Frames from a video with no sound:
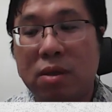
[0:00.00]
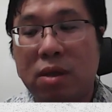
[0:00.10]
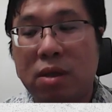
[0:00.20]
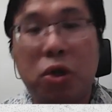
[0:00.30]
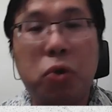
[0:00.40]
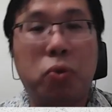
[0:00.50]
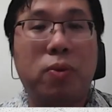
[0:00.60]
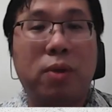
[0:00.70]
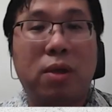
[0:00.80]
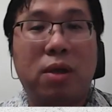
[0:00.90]
they knew
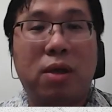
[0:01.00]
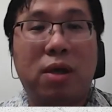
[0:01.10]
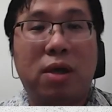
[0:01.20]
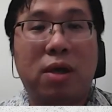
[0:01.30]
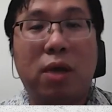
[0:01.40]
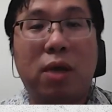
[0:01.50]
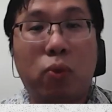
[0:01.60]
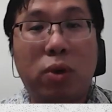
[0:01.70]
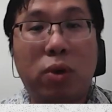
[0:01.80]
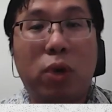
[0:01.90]
they
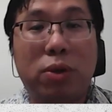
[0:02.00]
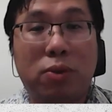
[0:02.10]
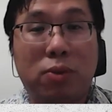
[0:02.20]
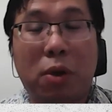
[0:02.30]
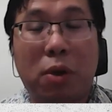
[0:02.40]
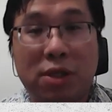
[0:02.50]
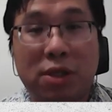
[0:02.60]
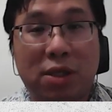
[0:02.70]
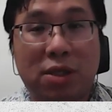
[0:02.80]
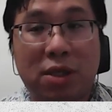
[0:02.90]
wouldn't want to cause
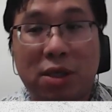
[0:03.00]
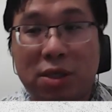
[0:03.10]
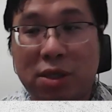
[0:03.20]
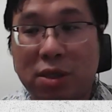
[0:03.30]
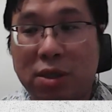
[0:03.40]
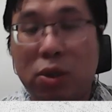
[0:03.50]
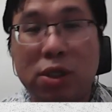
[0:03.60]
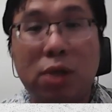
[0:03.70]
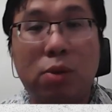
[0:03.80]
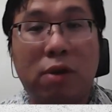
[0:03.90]
this
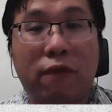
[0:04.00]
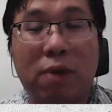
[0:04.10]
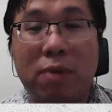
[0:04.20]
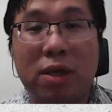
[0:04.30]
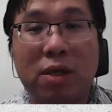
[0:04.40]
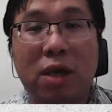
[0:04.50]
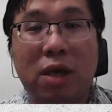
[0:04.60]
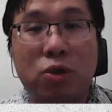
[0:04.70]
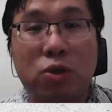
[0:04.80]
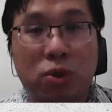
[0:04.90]
situation to the family.
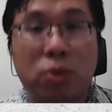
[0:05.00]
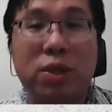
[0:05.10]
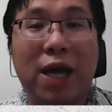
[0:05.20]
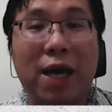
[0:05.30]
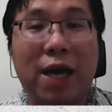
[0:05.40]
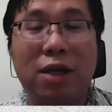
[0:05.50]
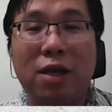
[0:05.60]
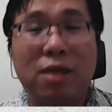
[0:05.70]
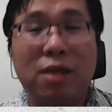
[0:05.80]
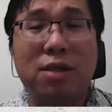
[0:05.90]
They choose to die.
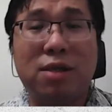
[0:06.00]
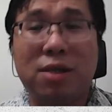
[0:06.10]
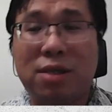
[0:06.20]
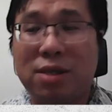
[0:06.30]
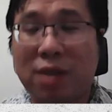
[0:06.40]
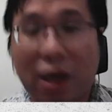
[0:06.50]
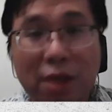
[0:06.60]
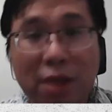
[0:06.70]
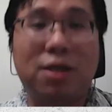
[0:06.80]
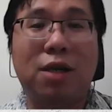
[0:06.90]
This is the
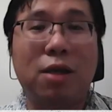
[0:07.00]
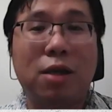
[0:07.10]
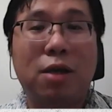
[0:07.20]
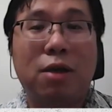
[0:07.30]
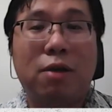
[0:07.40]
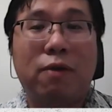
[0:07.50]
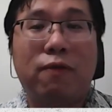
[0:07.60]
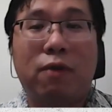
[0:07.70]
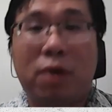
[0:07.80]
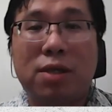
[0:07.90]
saddest thing
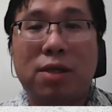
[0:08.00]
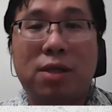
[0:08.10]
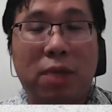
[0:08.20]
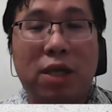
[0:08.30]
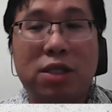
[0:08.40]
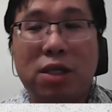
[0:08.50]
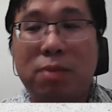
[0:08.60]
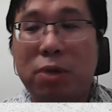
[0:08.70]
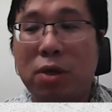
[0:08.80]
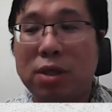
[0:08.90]
for us in Malaysia,
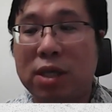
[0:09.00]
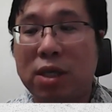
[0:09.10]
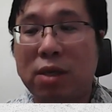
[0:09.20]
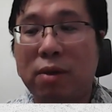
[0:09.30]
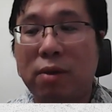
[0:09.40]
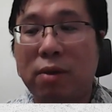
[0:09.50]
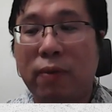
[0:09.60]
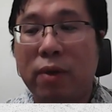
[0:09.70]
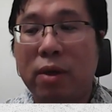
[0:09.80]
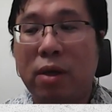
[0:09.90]
because I think
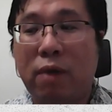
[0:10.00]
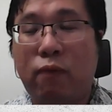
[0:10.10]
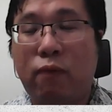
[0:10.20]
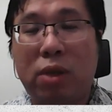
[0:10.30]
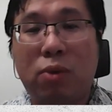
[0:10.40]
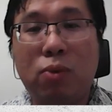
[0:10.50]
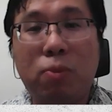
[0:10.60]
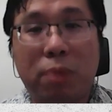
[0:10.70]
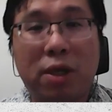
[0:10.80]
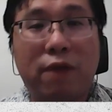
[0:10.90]
if we do
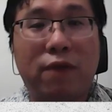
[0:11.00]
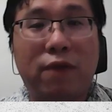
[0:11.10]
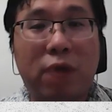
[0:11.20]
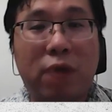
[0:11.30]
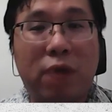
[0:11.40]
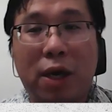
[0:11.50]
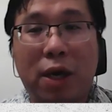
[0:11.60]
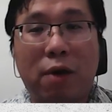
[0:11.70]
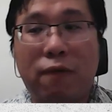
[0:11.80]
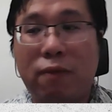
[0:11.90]
believe in right to
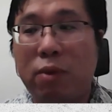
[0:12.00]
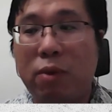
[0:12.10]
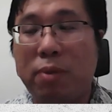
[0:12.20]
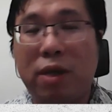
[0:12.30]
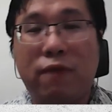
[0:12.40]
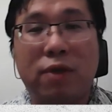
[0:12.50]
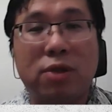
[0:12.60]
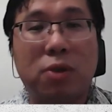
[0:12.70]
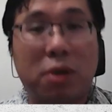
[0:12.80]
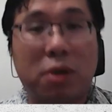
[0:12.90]
health, we believe in
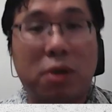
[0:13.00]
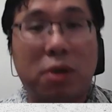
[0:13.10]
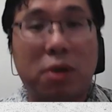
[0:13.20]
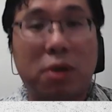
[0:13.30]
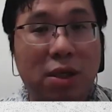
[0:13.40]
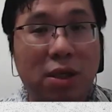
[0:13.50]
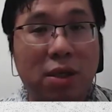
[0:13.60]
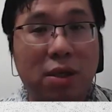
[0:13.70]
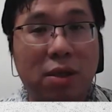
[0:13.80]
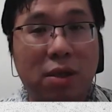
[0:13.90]
solidarity,
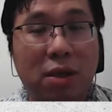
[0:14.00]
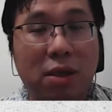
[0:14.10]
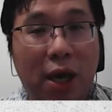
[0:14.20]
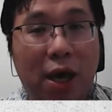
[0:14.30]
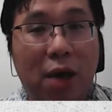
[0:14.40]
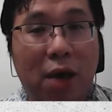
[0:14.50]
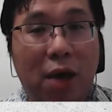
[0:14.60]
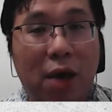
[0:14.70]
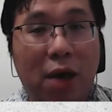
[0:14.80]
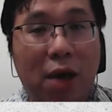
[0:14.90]
in the care of